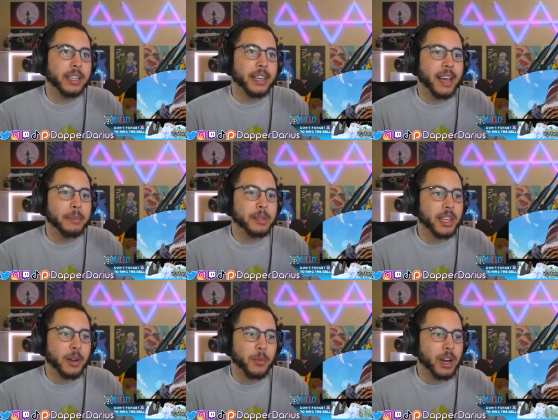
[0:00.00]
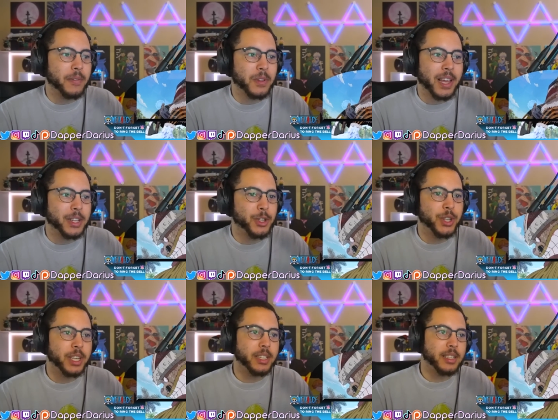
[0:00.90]
encapsulated in whatever that
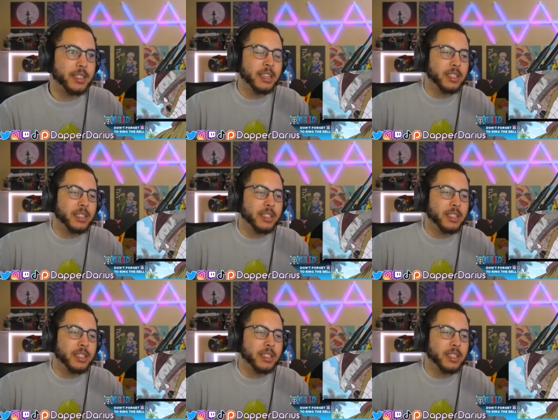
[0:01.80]
shit is.